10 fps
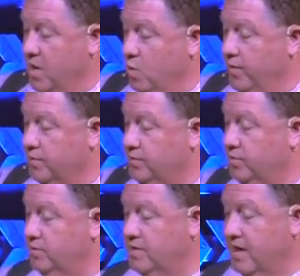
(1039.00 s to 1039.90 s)
With her
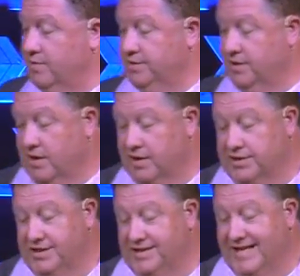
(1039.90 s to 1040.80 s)
2 daughters-in-law,
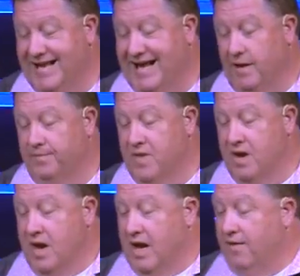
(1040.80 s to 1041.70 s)
she set out
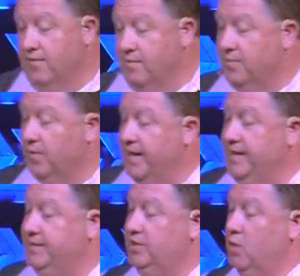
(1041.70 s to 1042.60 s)
from the
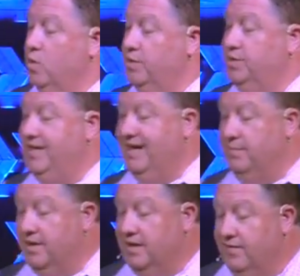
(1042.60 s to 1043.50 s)
place where she had
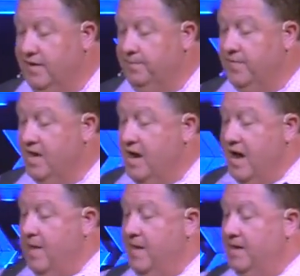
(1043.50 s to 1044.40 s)
been living,
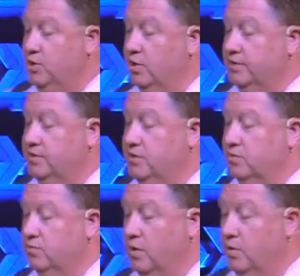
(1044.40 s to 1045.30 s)
and they took to
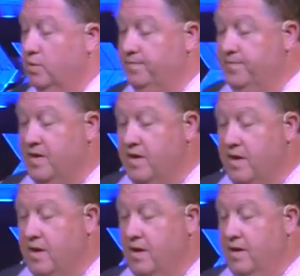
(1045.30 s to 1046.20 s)
the road
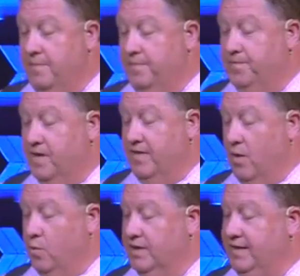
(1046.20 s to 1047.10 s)

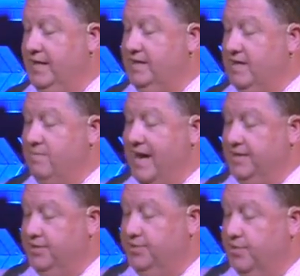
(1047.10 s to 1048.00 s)
that would lead them
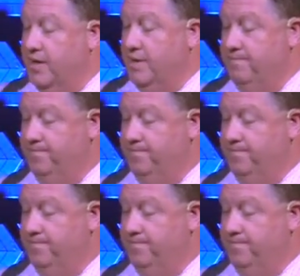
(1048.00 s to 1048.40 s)
back to Judah.